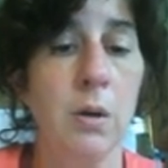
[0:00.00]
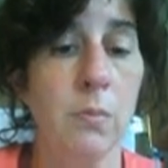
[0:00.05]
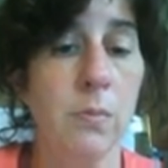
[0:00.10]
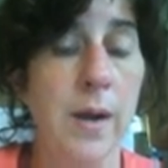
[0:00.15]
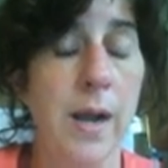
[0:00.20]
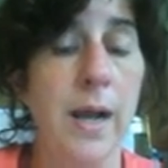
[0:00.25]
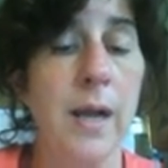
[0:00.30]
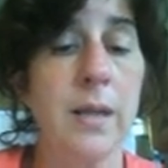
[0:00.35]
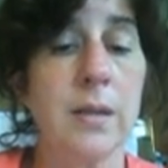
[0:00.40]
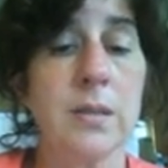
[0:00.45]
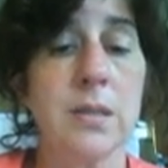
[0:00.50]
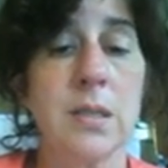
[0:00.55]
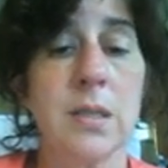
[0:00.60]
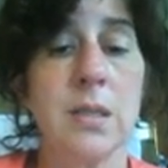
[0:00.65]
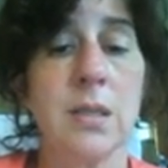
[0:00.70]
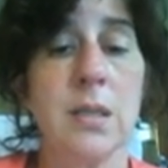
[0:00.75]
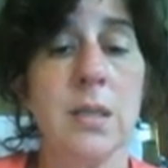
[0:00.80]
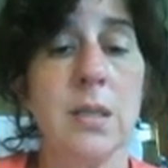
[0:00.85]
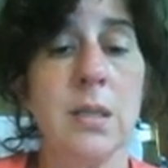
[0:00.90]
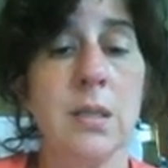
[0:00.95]
rats
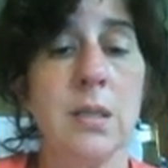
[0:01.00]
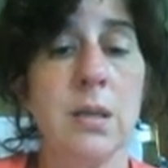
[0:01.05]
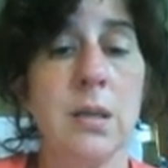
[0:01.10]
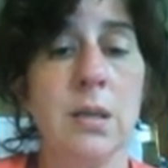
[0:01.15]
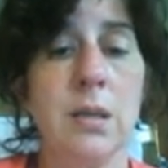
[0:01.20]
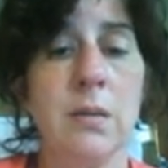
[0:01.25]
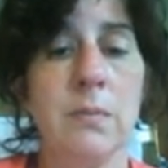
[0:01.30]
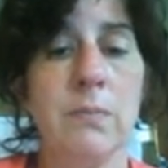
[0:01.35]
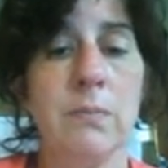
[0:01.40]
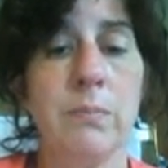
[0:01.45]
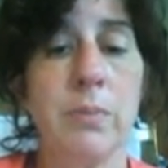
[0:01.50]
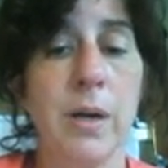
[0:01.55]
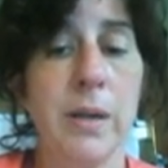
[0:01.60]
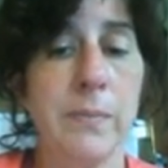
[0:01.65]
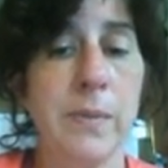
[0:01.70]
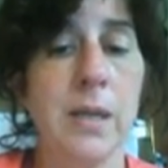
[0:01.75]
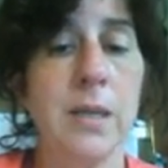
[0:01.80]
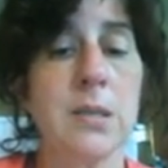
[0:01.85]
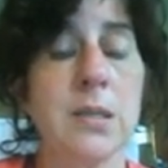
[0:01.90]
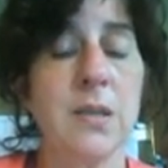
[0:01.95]
and then
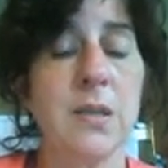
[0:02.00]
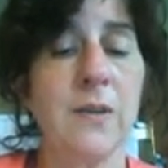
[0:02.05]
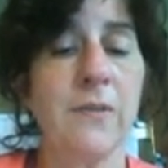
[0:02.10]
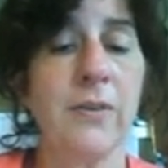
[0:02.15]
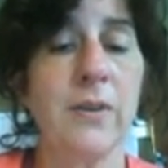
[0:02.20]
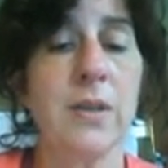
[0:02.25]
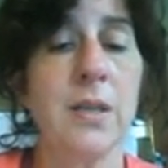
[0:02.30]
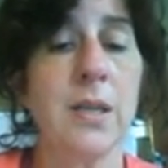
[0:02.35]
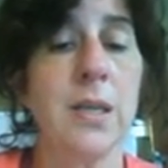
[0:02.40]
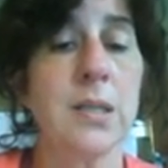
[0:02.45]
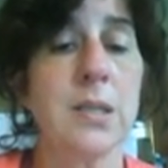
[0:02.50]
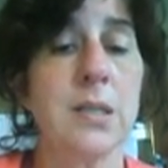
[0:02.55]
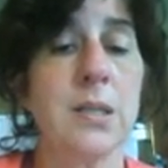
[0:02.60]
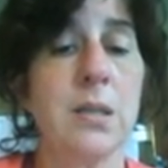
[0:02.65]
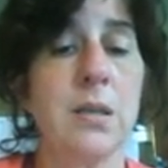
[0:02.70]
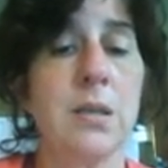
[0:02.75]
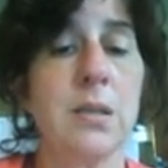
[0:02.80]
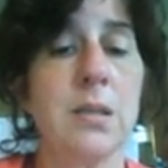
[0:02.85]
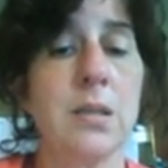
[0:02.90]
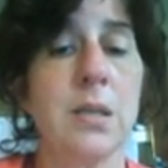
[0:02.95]
primates and different things
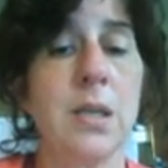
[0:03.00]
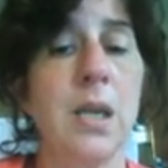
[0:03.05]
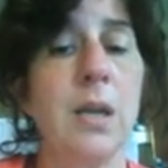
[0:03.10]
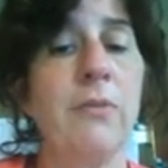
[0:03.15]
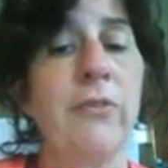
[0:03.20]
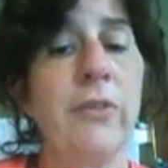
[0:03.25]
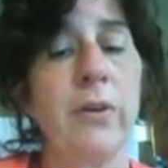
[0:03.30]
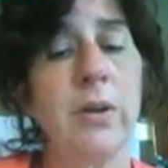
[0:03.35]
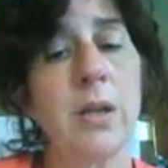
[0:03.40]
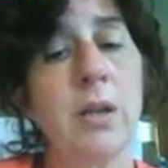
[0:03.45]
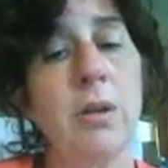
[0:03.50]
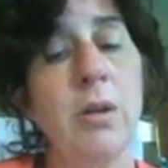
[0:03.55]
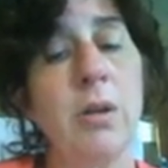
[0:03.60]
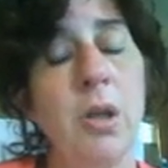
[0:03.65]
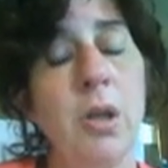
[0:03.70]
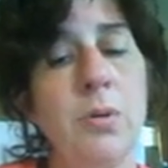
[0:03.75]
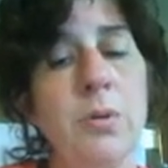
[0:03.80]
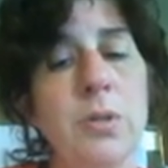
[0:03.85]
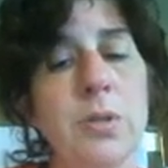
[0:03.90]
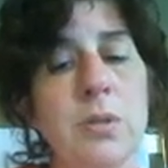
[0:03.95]
to get very
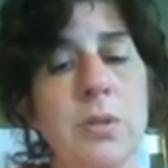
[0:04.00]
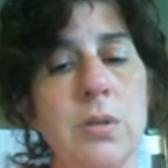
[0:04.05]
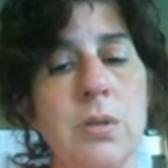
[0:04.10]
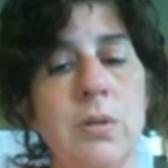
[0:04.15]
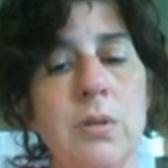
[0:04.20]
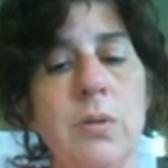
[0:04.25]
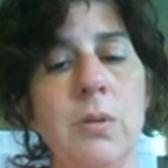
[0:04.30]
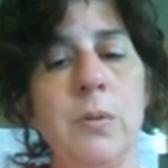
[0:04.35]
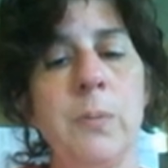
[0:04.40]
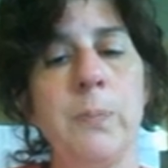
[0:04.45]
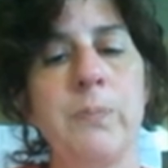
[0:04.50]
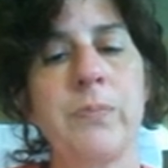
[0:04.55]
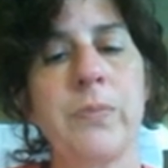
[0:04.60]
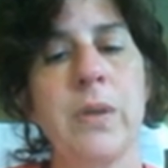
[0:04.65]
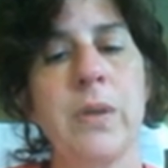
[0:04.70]
close to